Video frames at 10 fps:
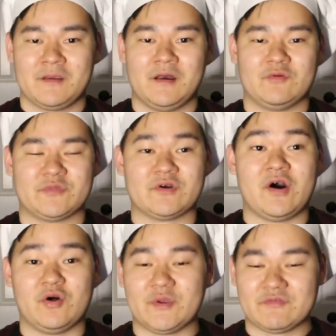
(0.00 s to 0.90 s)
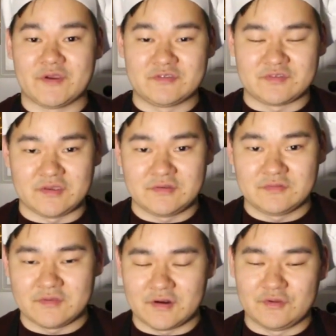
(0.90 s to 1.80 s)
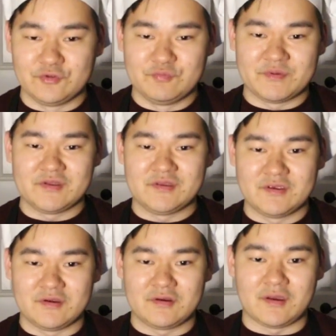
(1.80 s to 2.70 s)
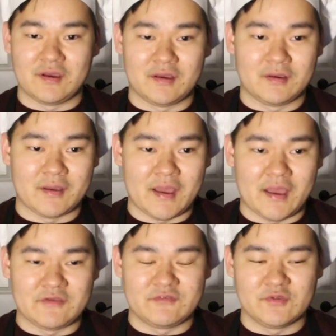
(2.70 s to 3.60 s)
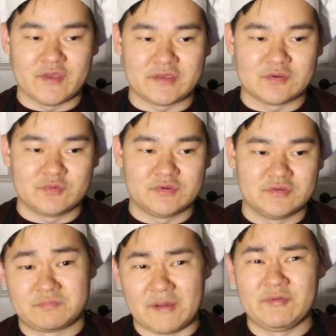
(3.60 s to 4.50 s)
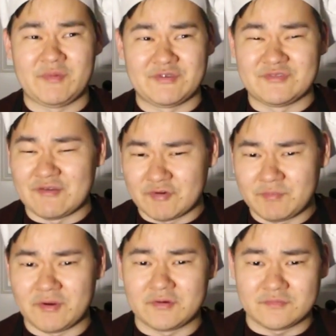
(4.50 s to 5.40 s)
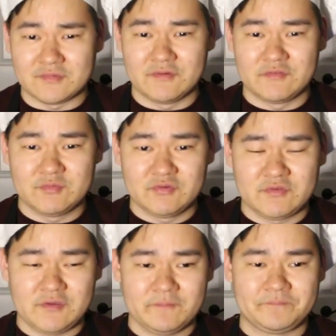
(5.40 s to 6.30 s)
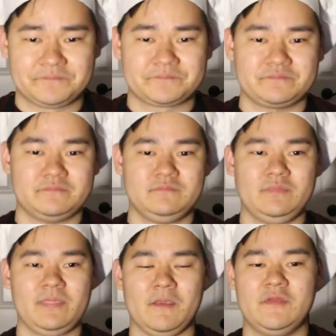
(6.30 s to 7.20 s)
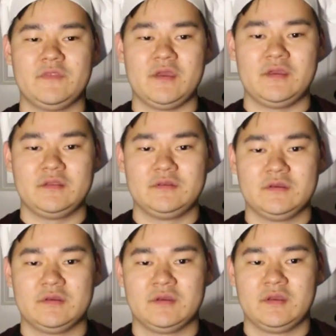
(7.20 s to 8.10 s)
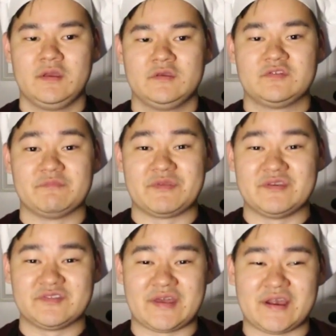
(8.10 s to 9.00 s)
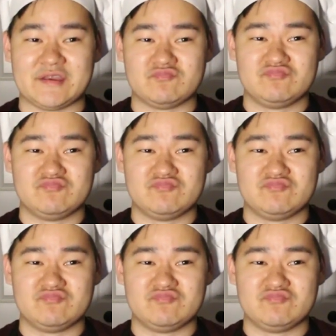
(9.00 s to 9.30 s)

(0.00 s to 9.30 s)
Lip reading: With the hallway fight scene that I'll loop in here, I feel like it was probably my favorite part of the movie. And then some things that I